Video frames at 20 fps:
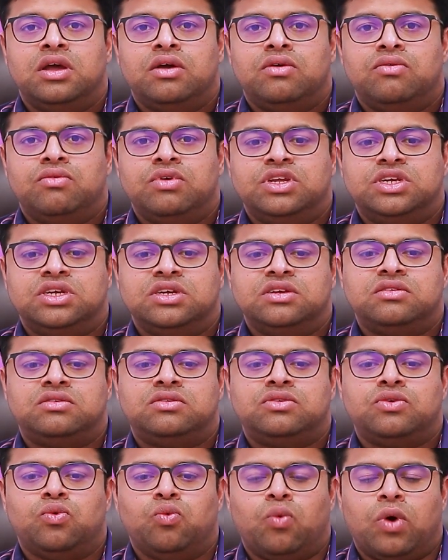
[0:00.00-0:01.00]
which
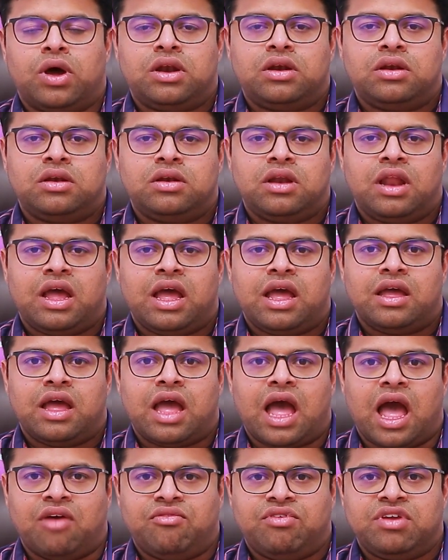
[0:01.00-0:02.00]
is one,
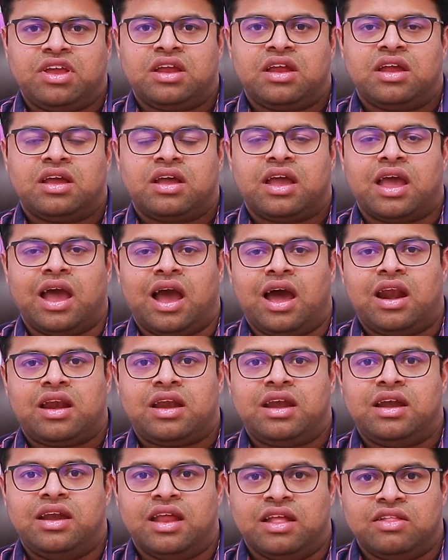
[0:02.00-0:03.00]
having
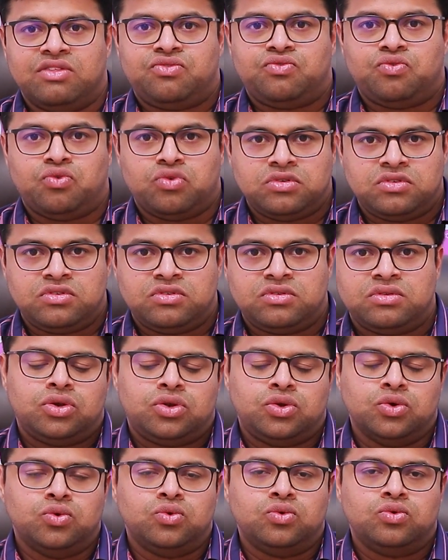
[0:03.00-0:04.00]
calorie dense foods,
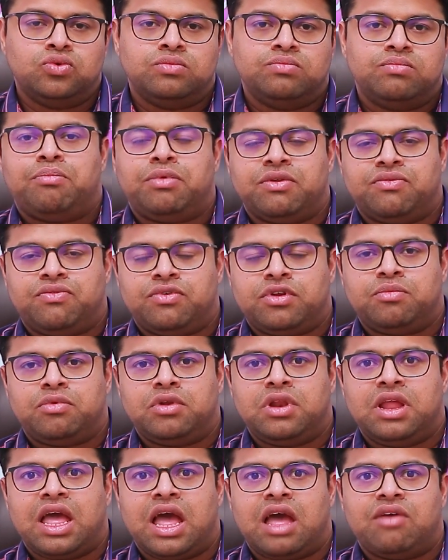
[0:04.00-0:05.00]
two,
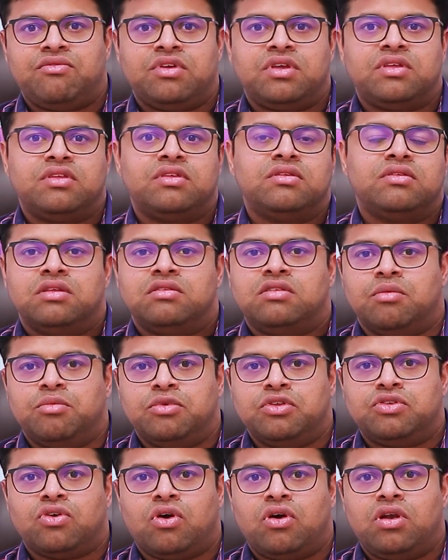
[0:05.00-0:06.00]
preferably having
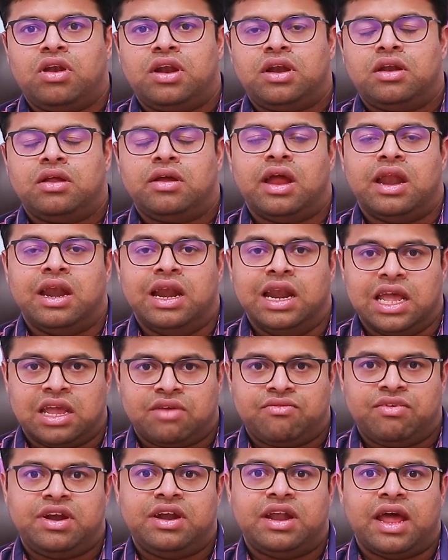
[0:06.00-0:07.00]
semi-solid and
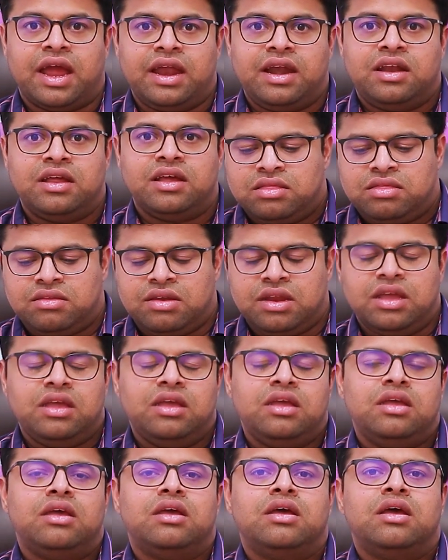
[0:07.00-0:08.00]
liquid diet,
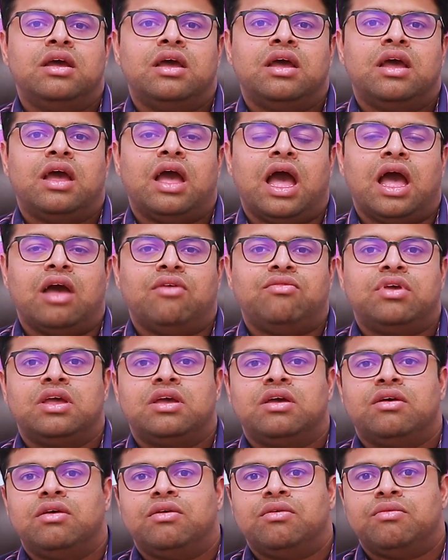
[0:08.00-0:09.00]
three, having